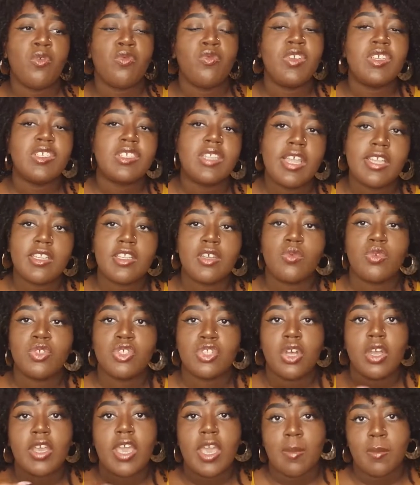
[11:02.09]
of weeks later, we
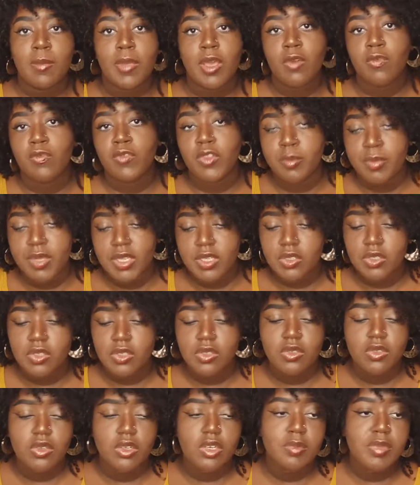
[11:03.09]
start getting rid of the bins.
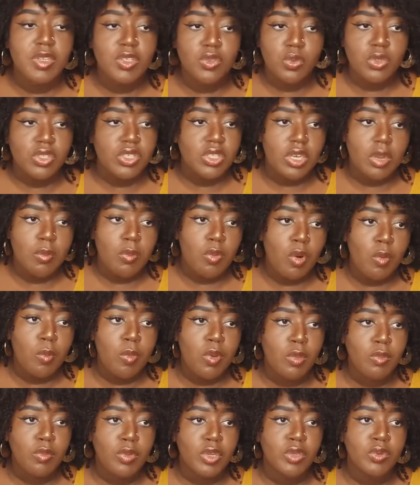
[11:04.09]
So the bins wasn't a
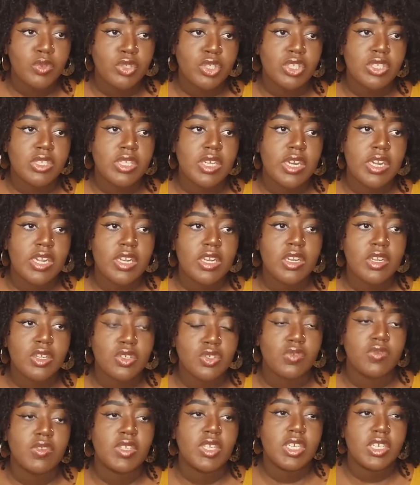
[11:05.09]
problem, but it was just the
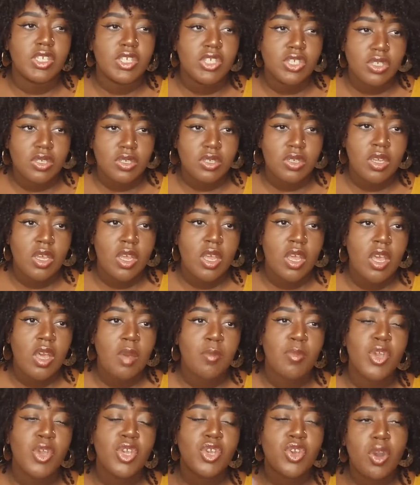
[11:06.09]
cleanliness of the kitchen.
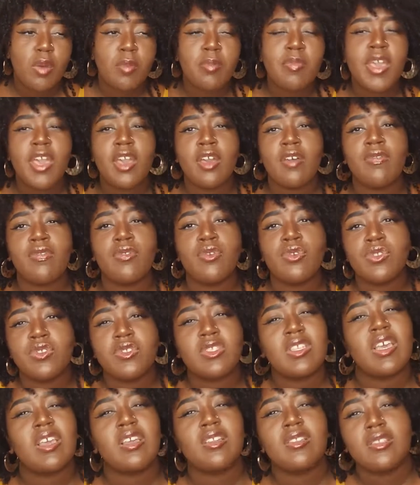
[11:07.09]
But it got better through
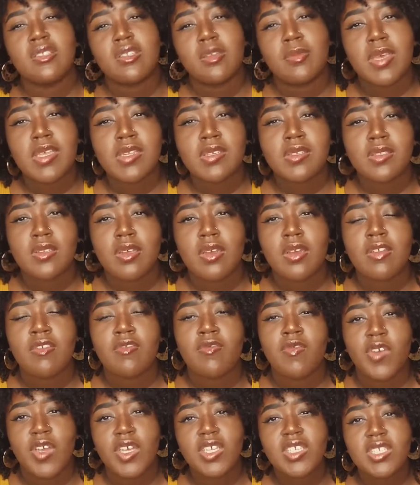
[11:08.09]
second semester in
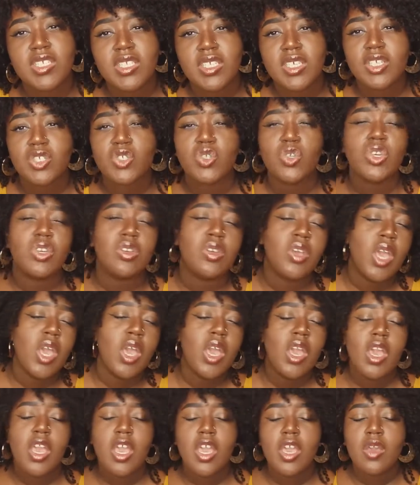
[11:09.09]
first year, so
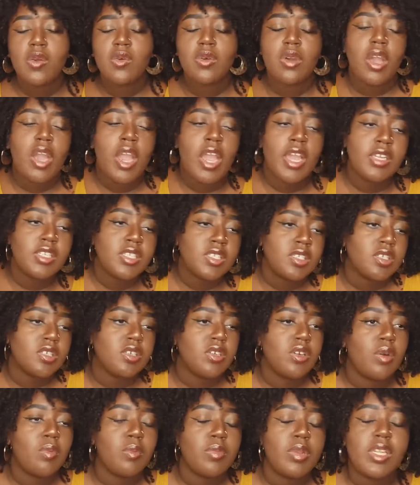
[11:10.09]
I didn't
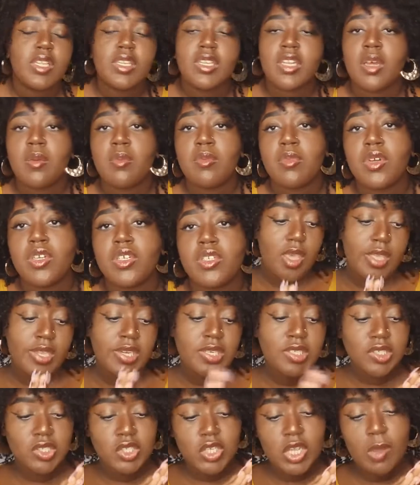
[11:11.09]
complain that much.
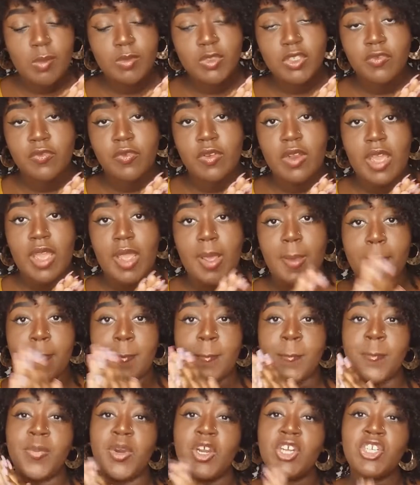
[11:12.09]
And in terms of like
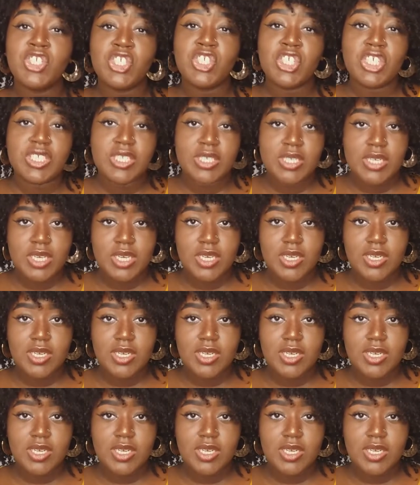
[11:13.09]
budget